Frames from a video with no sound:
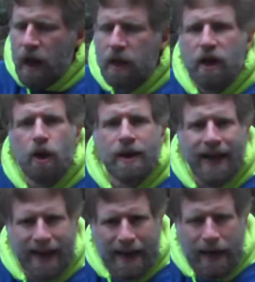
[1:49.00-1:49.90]
a little
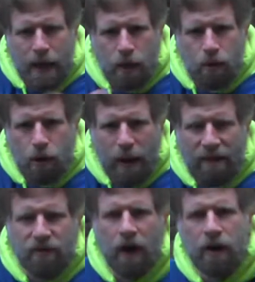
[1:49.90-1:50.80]
nutty. You
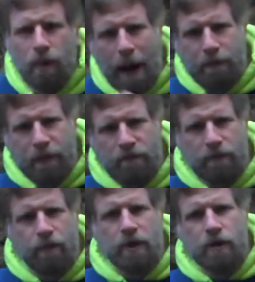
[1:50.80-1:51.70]
have to unwrap them
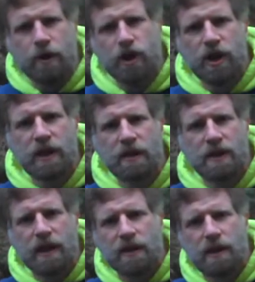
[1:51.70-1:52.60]
from the
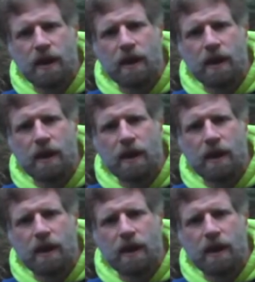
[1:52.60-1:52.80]
sheaths as